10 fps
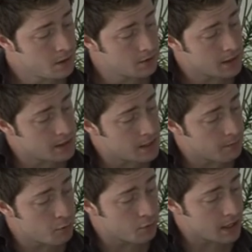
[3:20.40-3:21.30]
You'll then see a
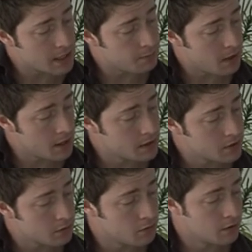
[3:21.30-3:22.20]
progress bar,
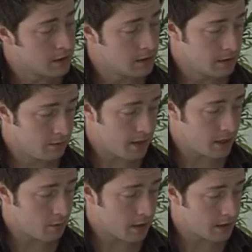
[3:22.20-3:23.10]
so very
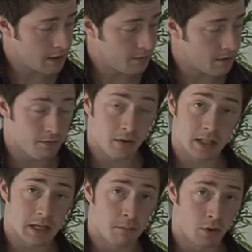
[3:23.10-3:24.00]
quickly, if you're for
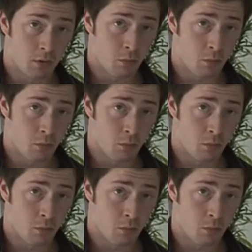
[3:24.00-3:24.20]
example on